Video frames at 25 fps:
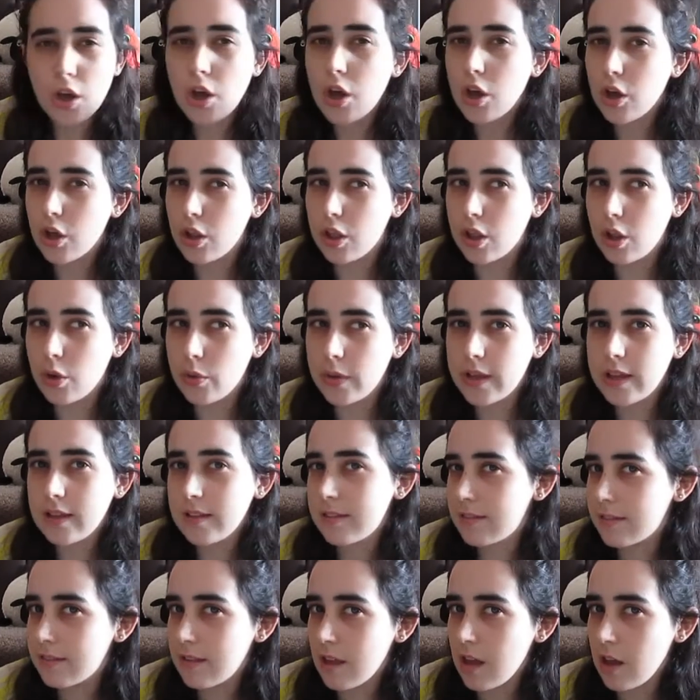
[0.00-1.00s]
glowing
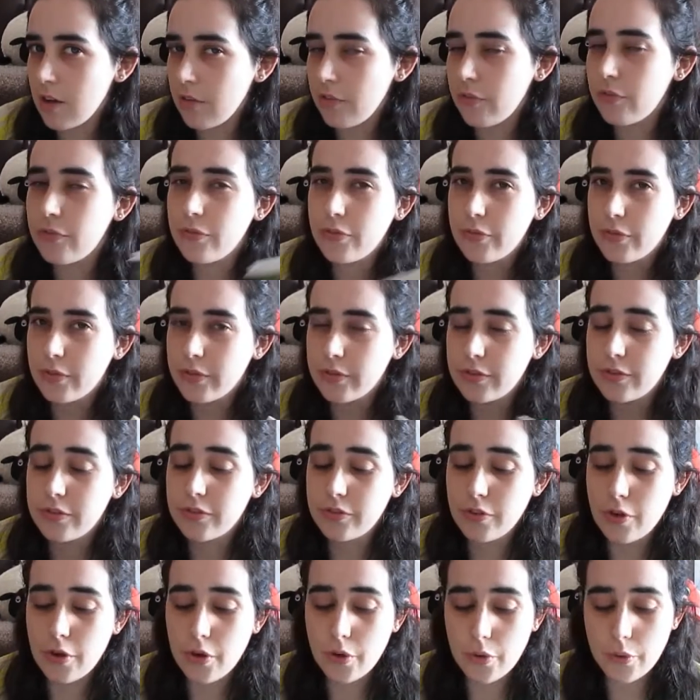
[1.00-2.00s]
stuff.
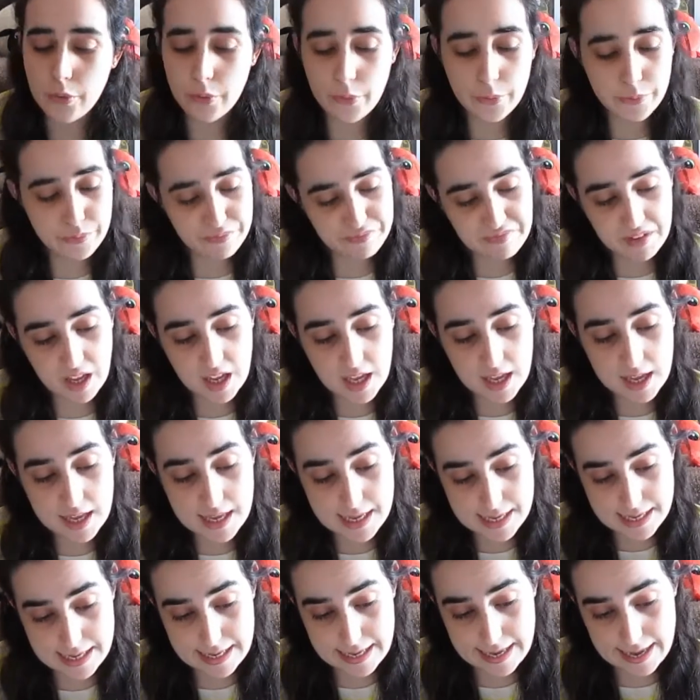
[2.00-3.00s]
So
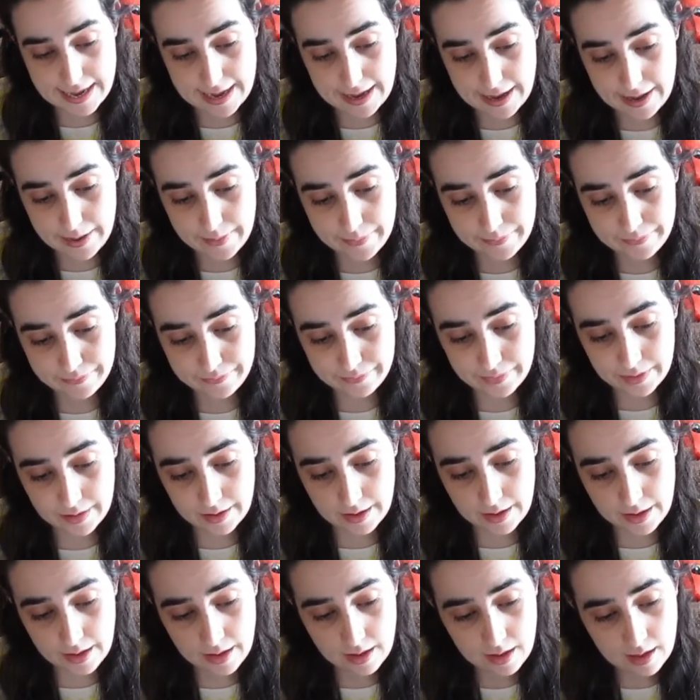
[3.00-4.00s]
yeah.
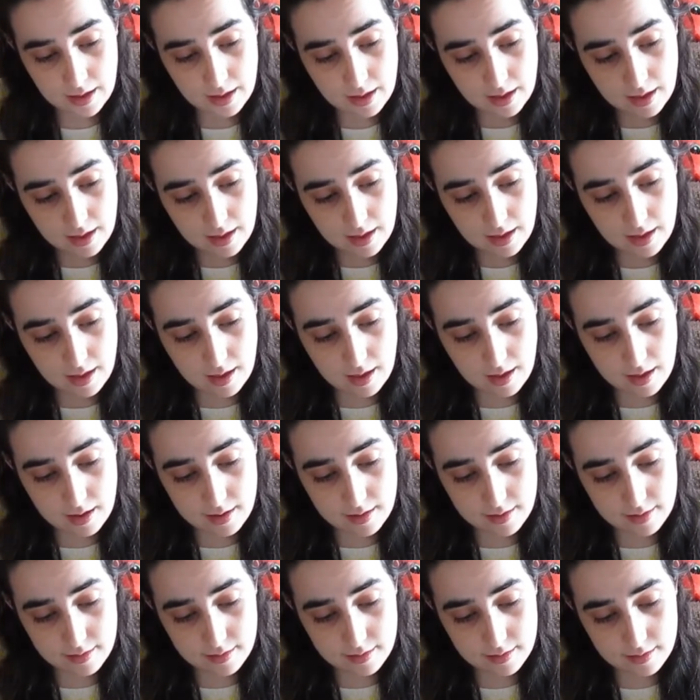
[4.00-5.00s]

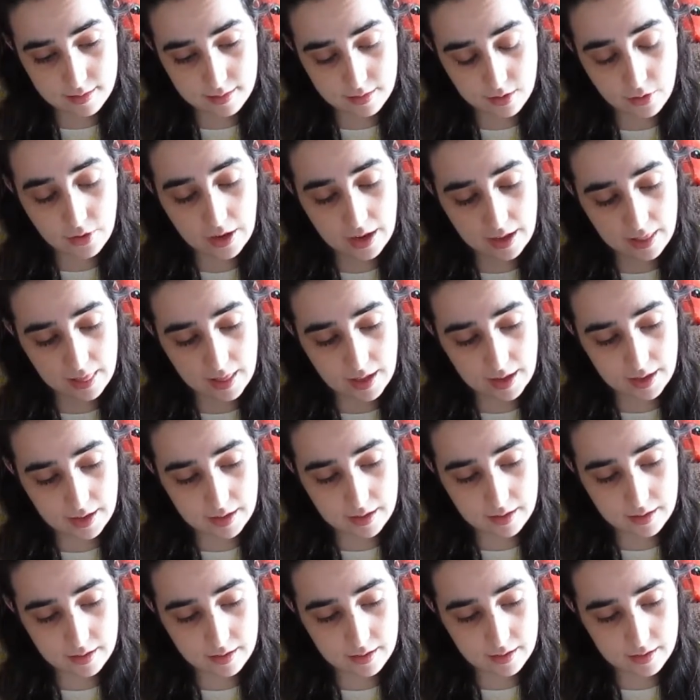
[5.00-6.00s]
And okay, like
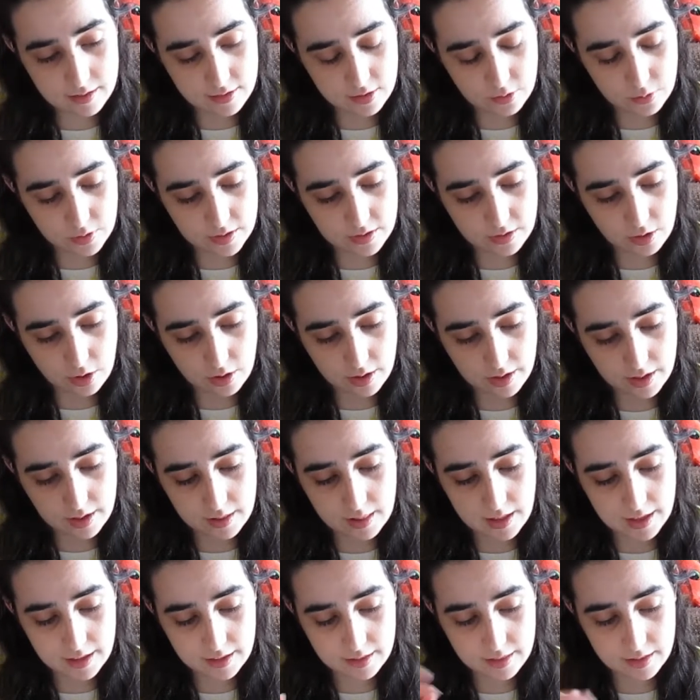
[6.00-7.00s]
she was talking,
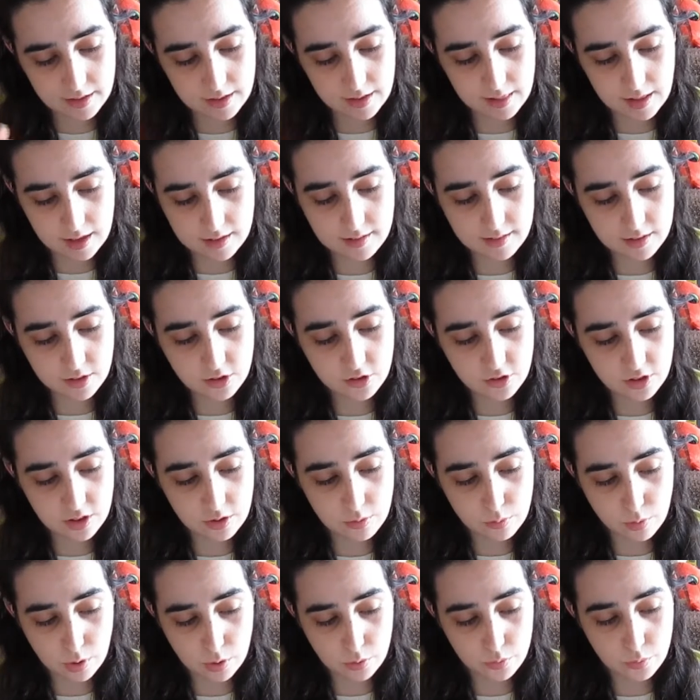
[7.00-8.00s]
like the last thing she
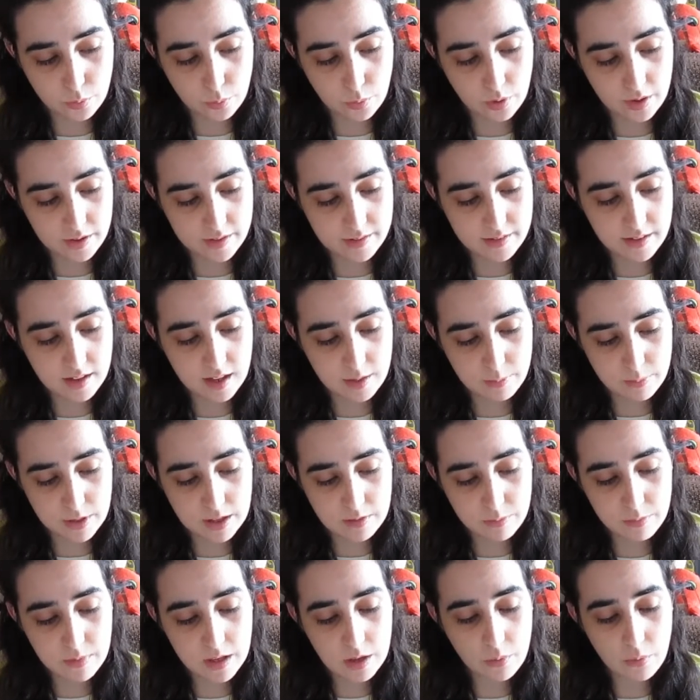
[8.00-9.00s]
wrote was, he
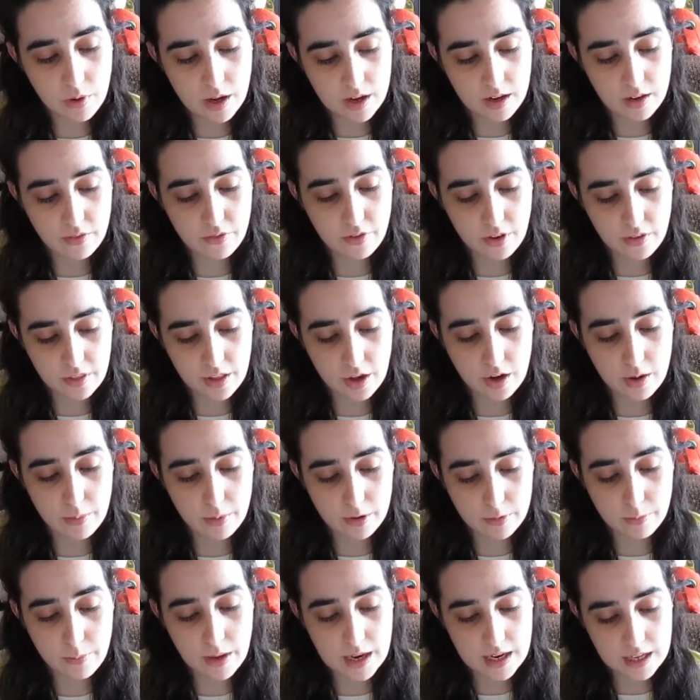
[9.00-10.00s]
beat me when he found out
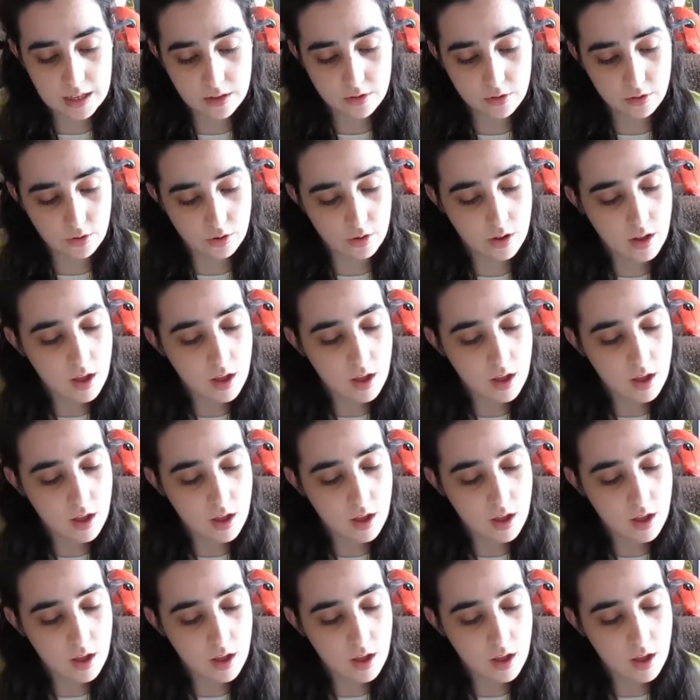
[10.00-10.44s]
about Benito,